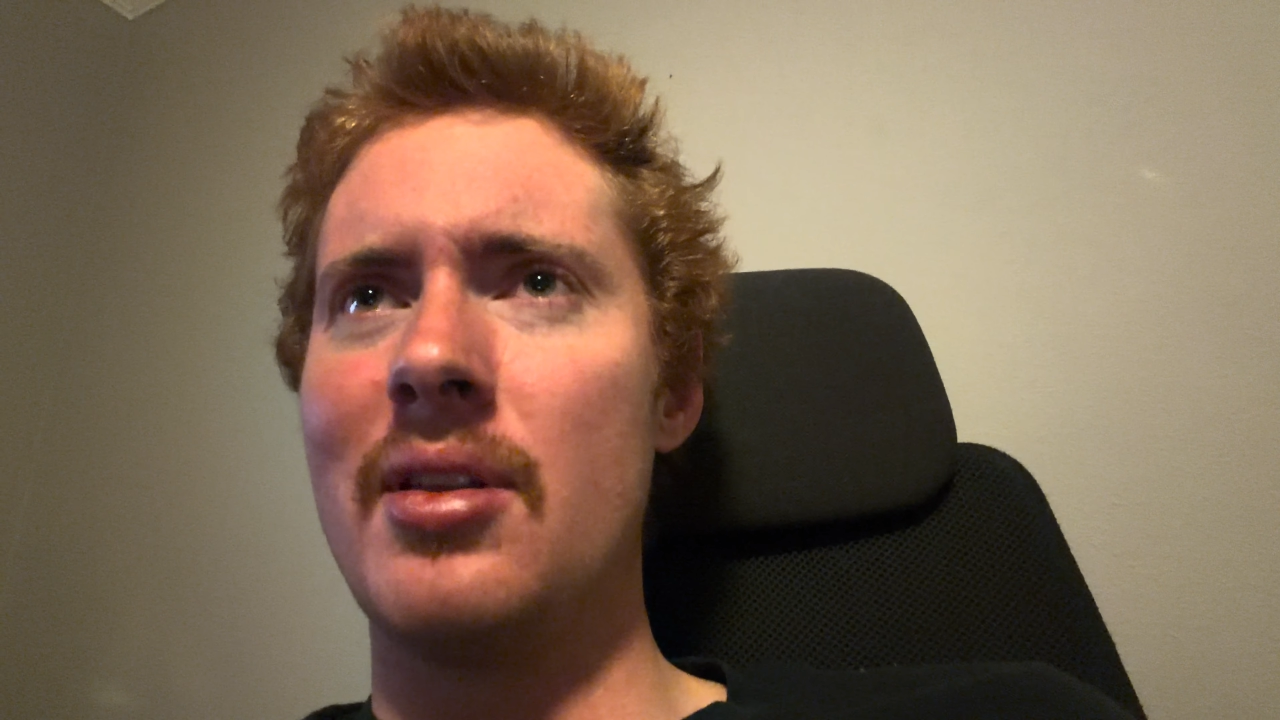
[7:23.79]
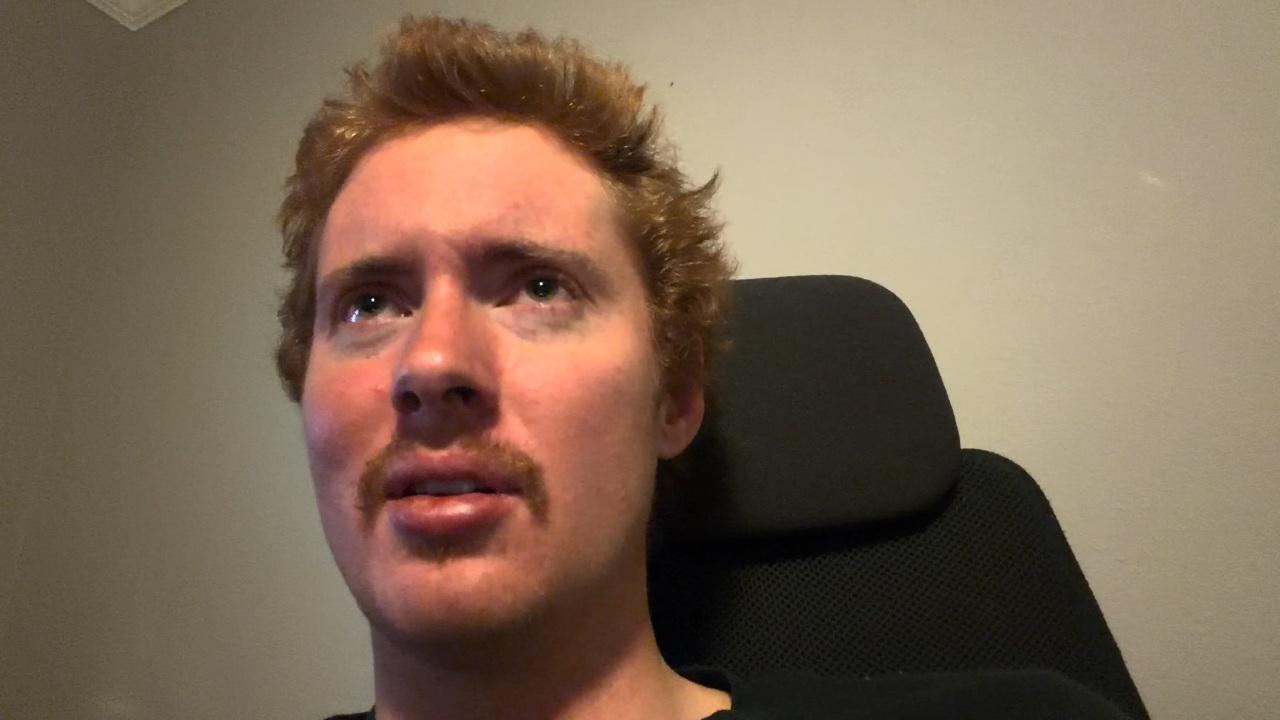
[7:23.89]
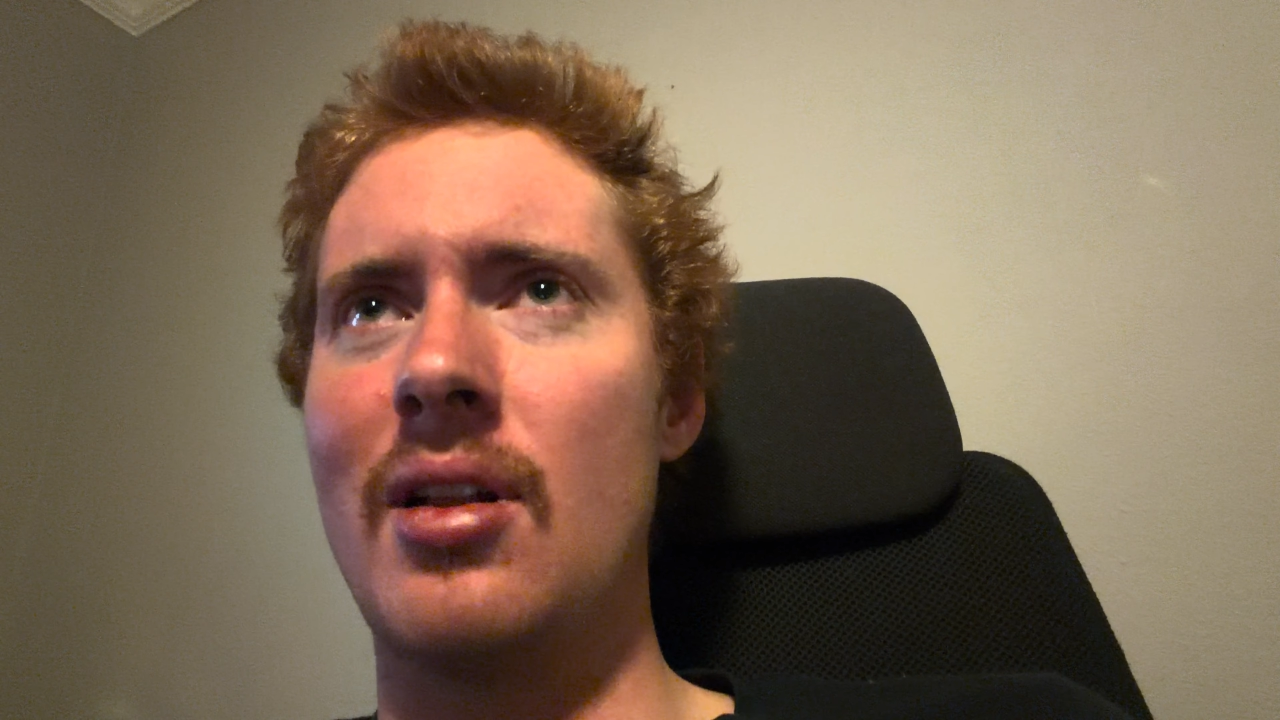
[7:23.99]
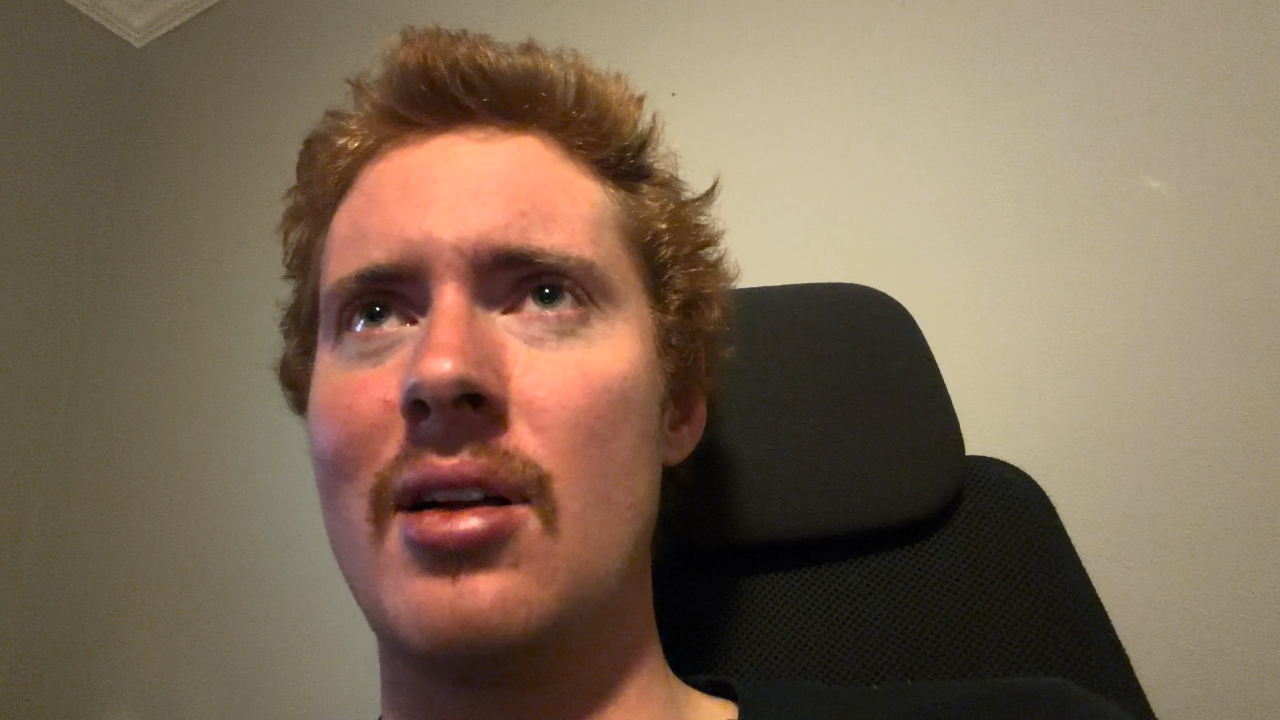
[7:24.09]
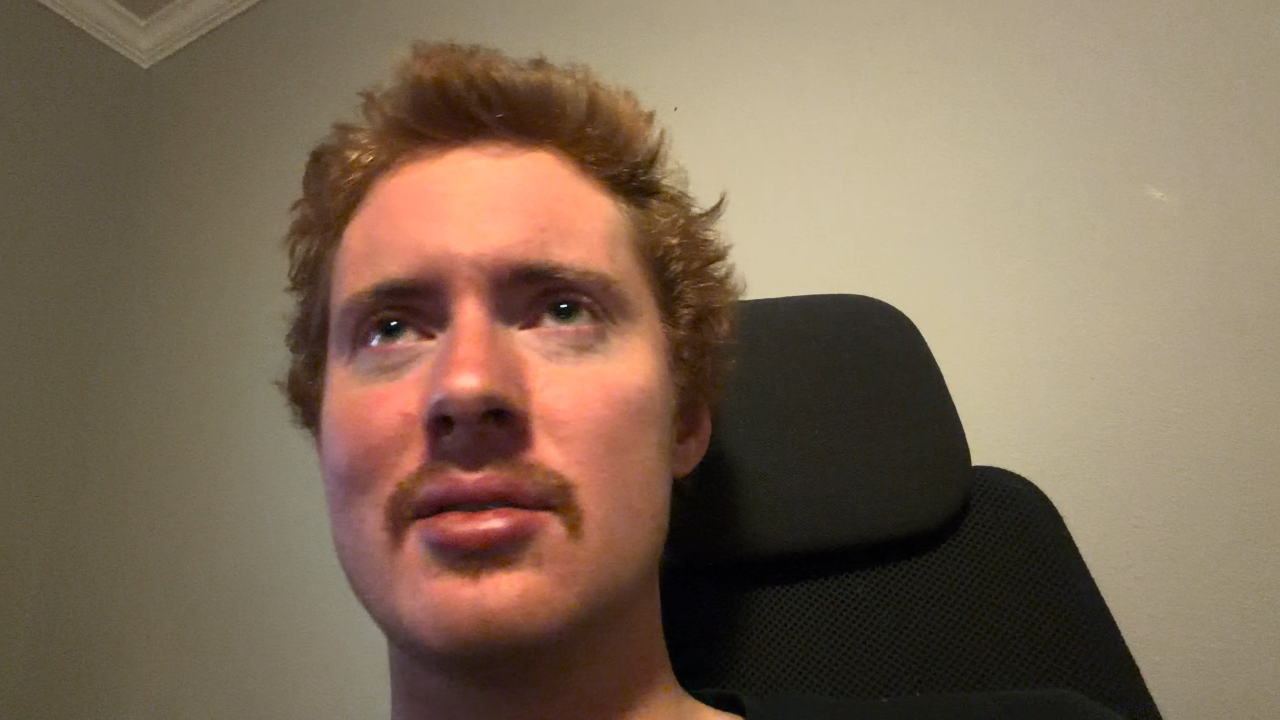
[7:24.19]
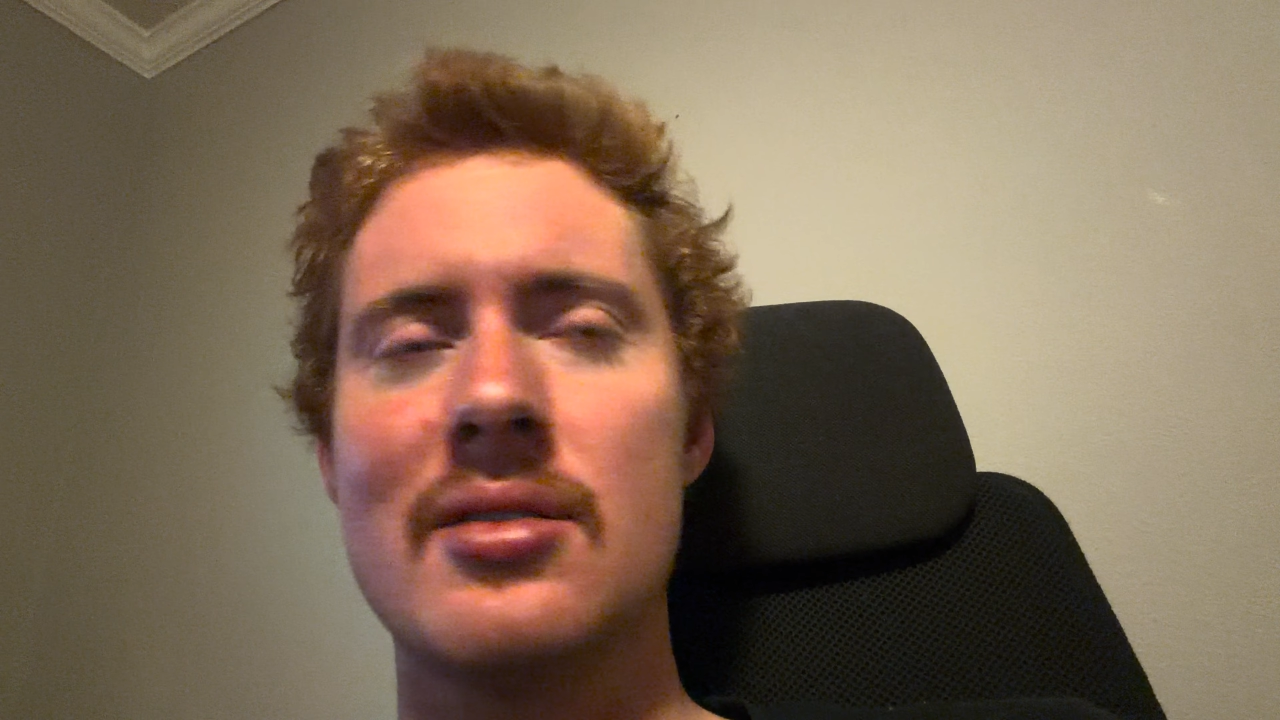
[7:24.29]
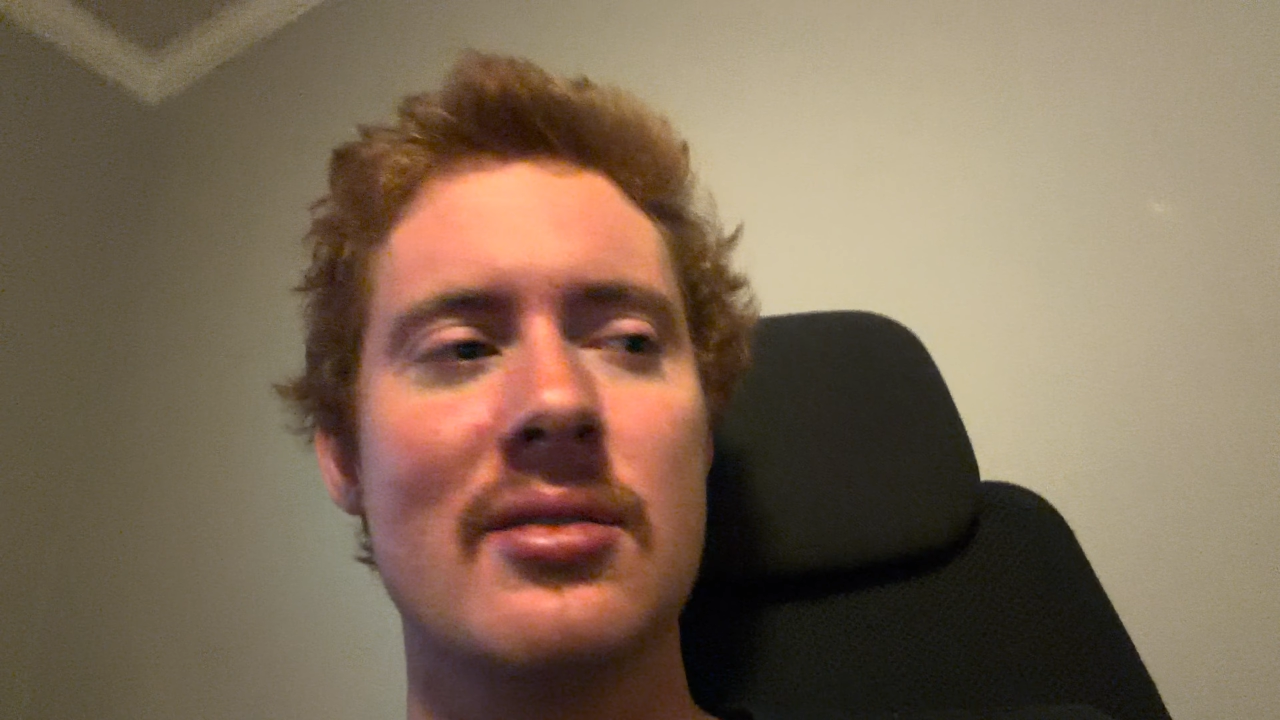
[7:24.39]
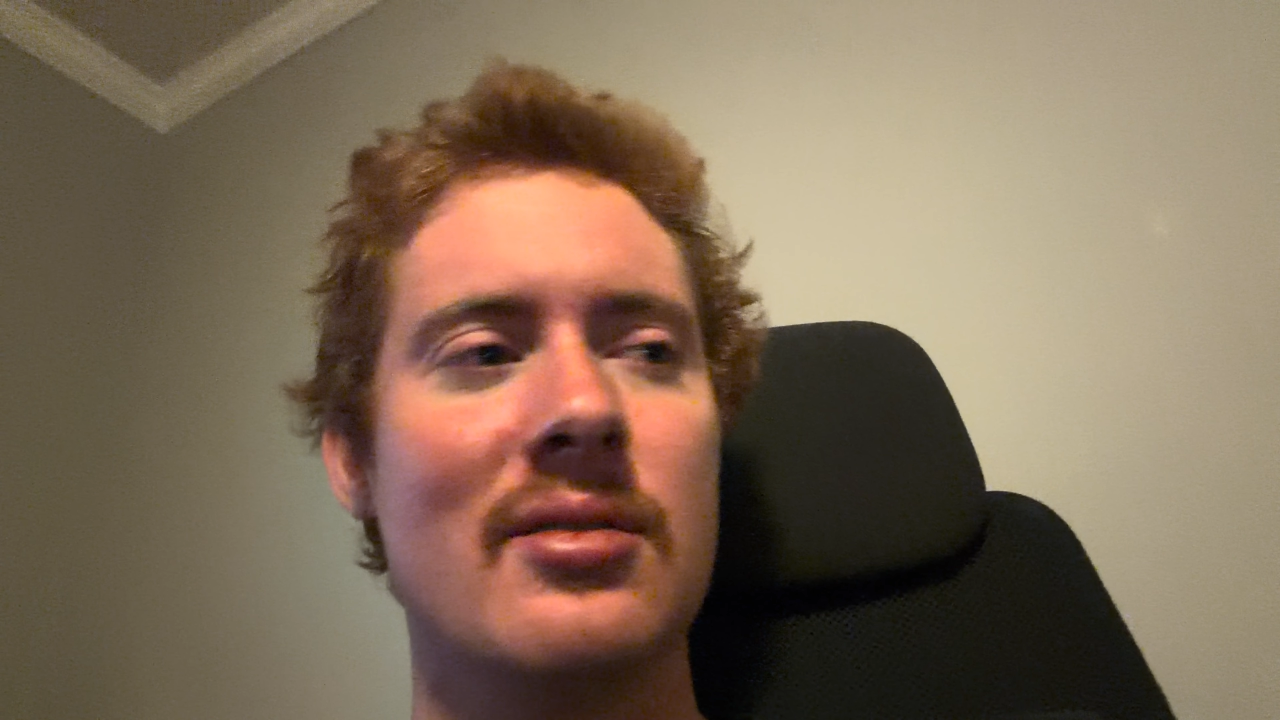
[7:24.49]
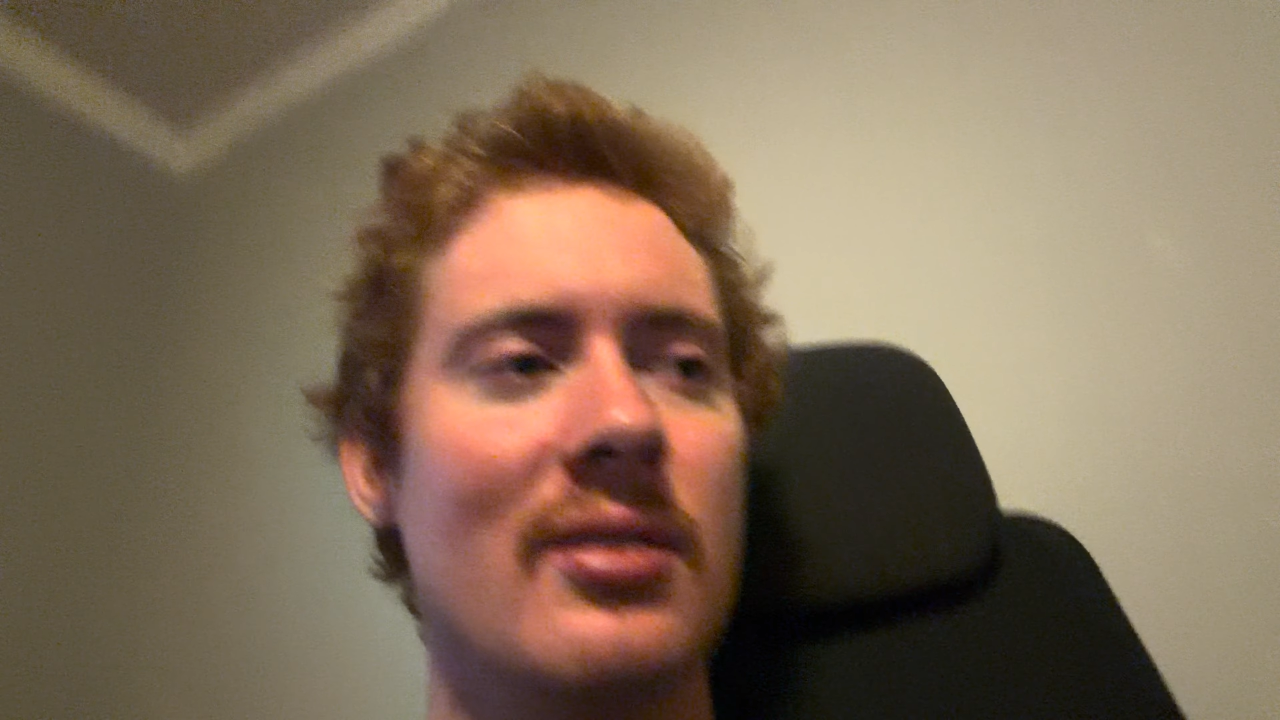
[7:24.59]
closet?